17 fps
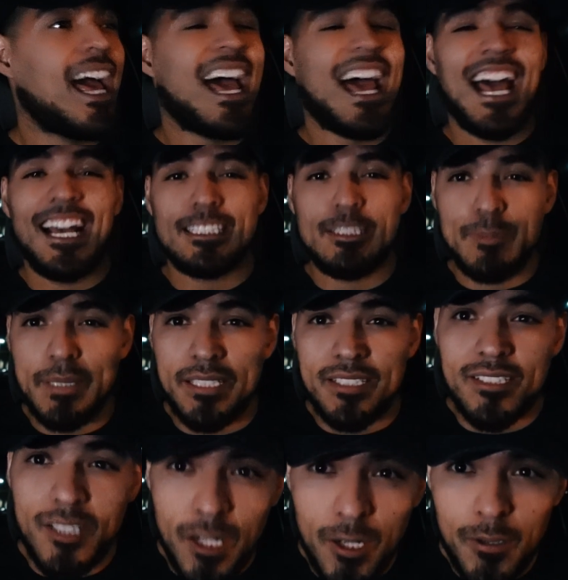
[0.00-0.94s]
has
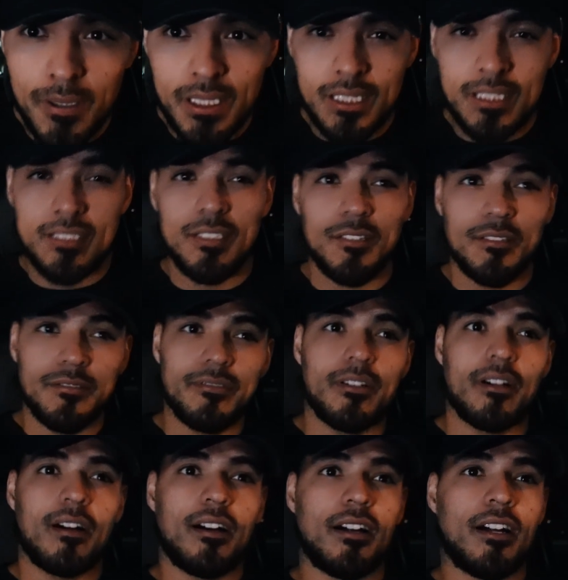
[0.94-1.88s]
been going so
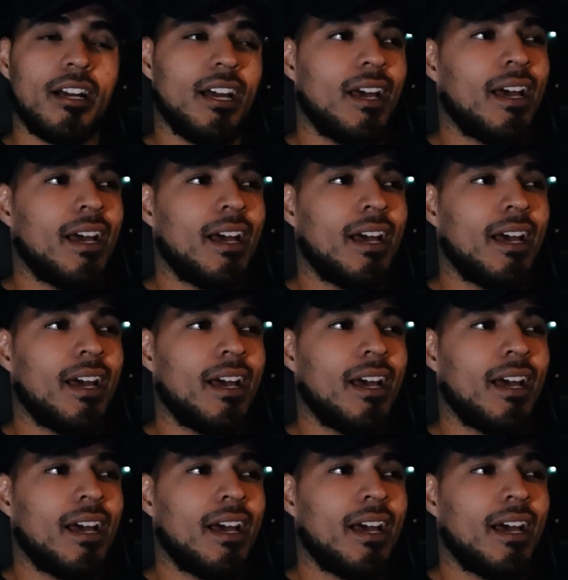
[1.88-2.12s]
far.